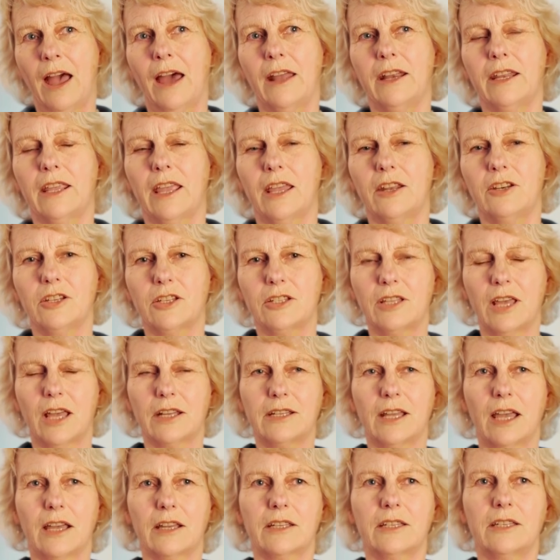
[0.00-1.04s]
And again, just
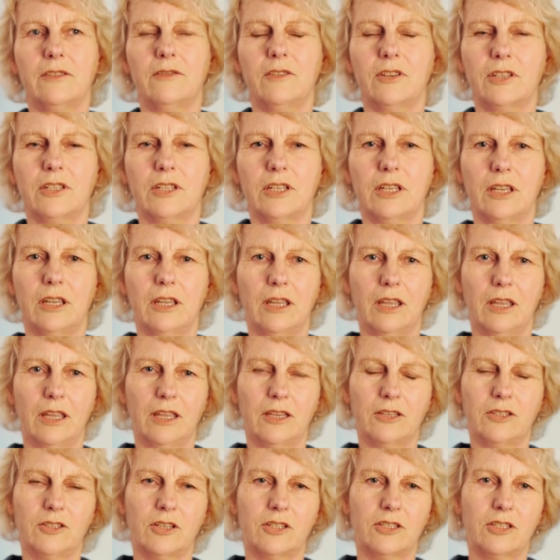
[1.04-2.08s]
that activity
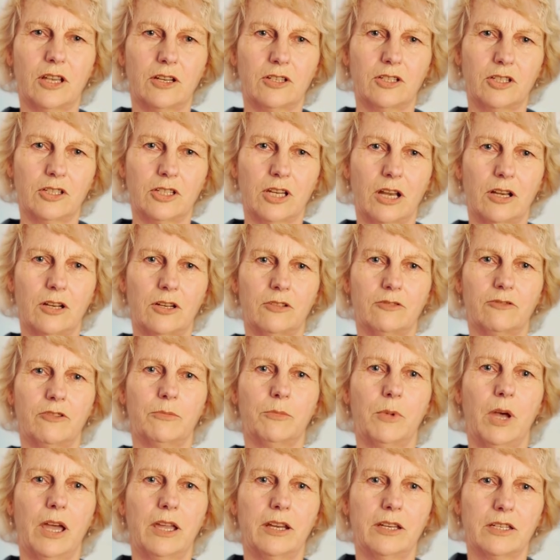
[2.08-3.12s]
is just such a gentle
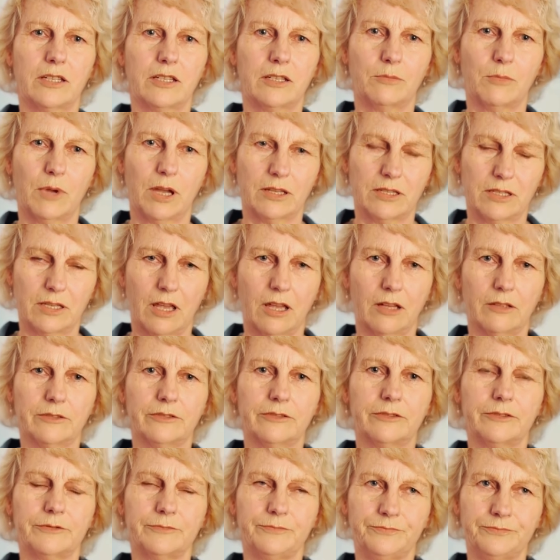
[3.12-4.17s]
reminder to
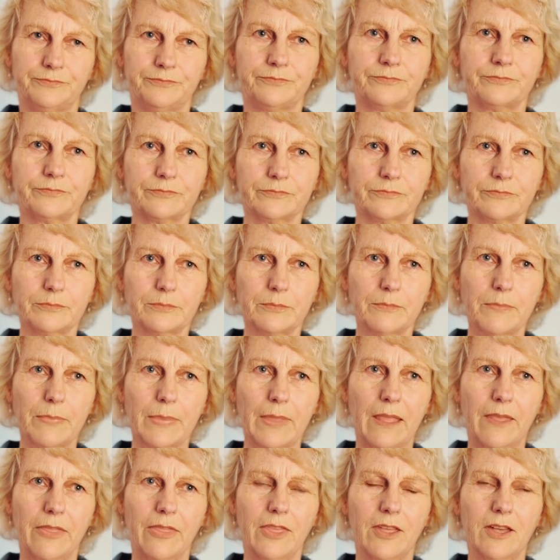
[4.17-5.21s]
myself
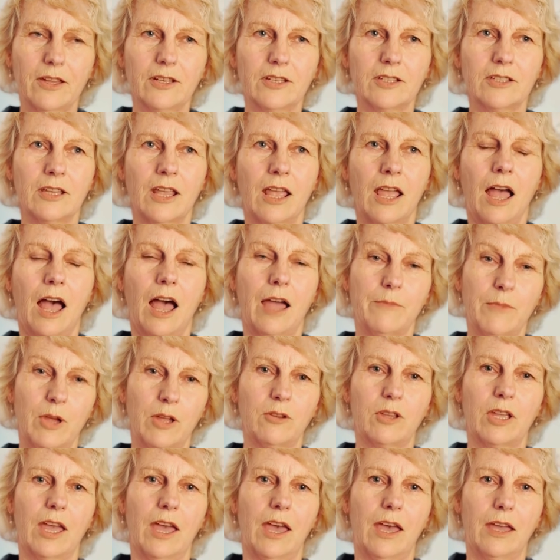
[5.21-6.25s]
that I'm
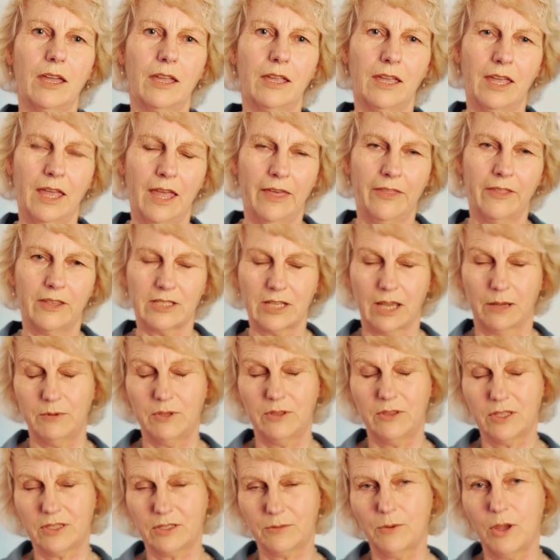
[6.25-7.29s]
okay, so I'm
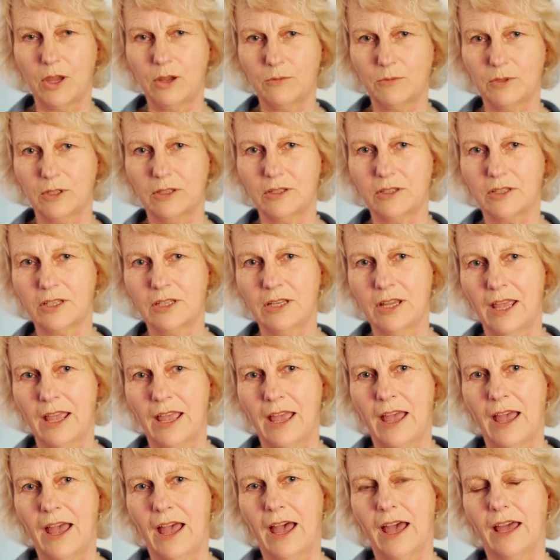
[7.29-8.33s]
in this moment,
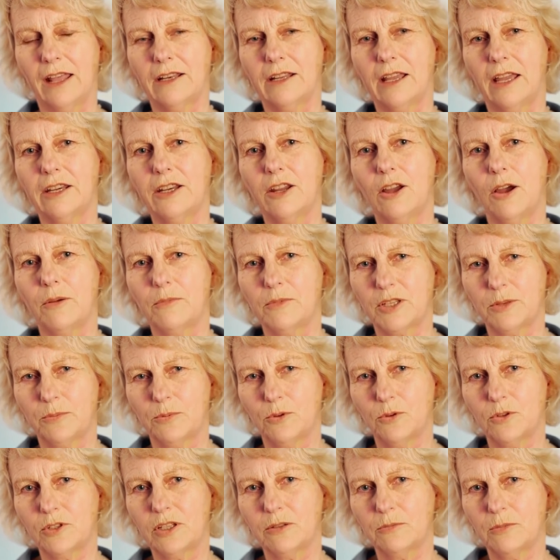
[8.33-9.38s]
and I know I'm
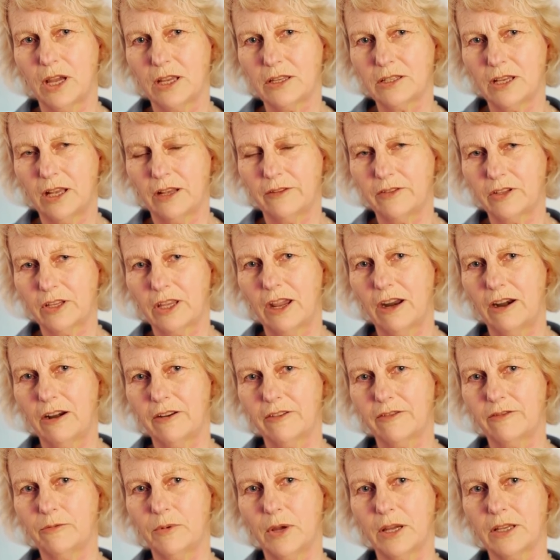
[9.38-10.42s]
supporting myself and
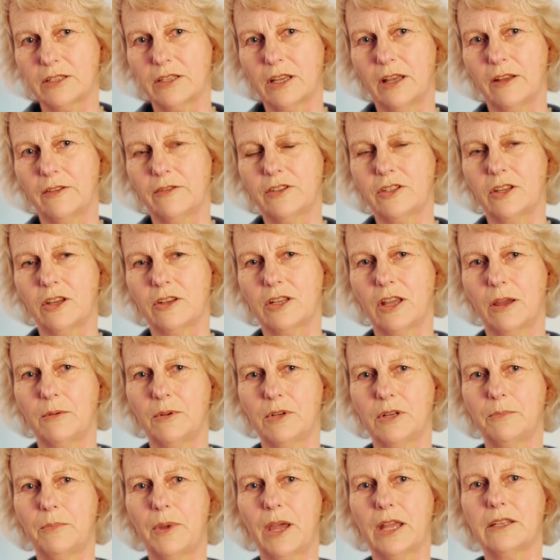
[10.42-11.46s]
caring for myself, so that I'm
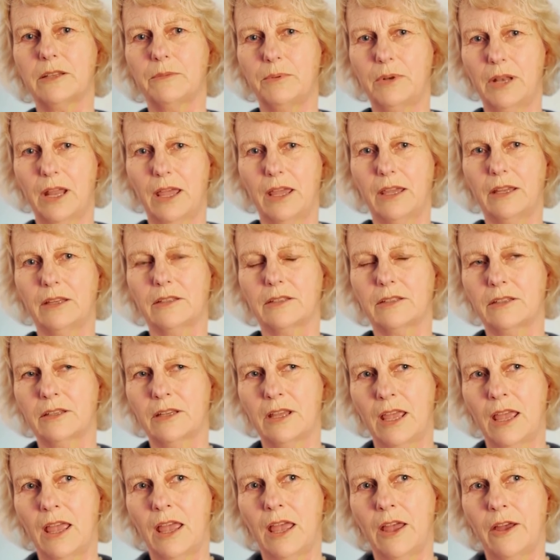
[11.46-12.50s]
in a better place
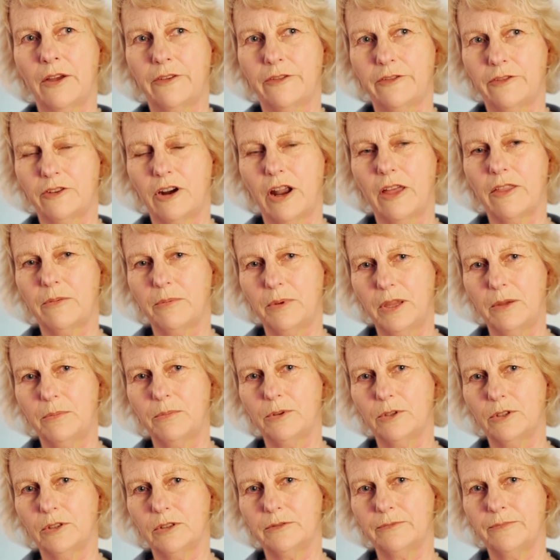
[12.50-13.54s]
for other
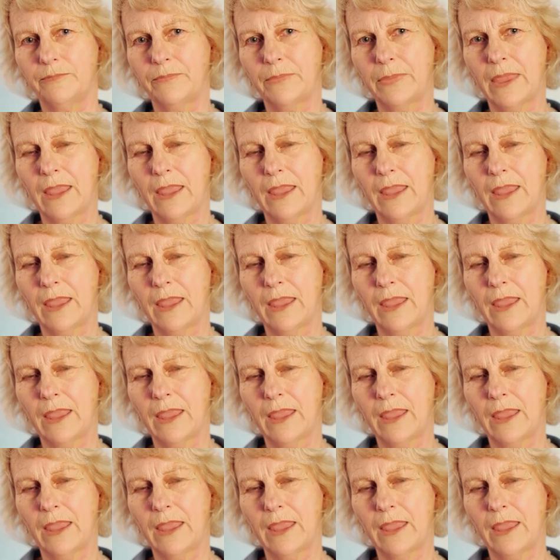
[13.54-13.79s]
people.